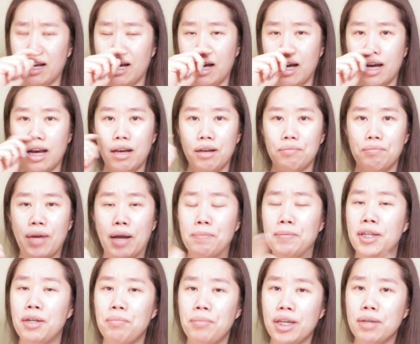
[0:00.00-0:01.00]
I'm
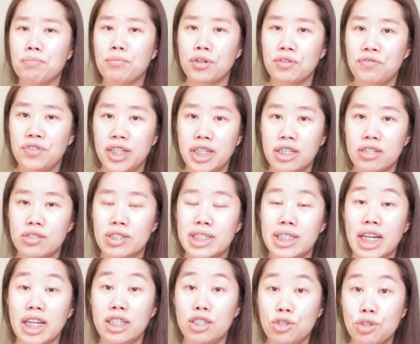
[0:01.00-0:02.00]
gonna make more videos.
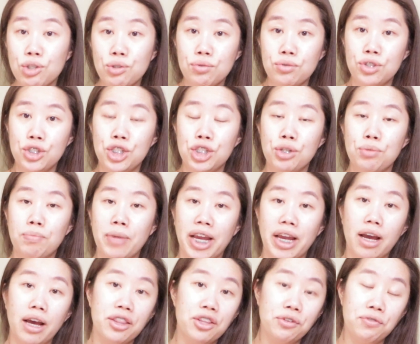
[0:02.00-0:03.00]
Stay tuned to
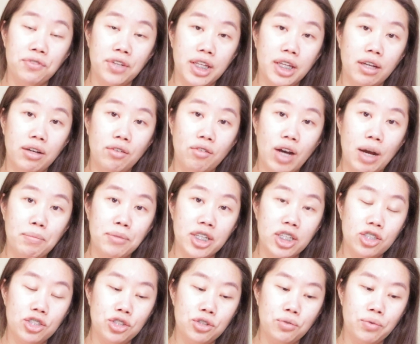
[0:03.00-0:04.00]
my other video. I'm
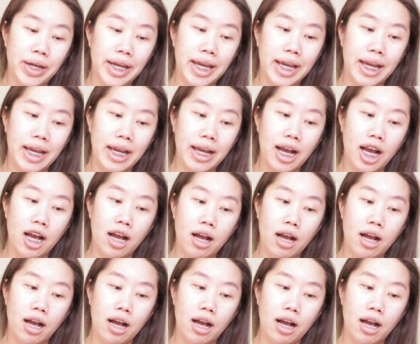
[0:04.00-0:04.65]
gonna do a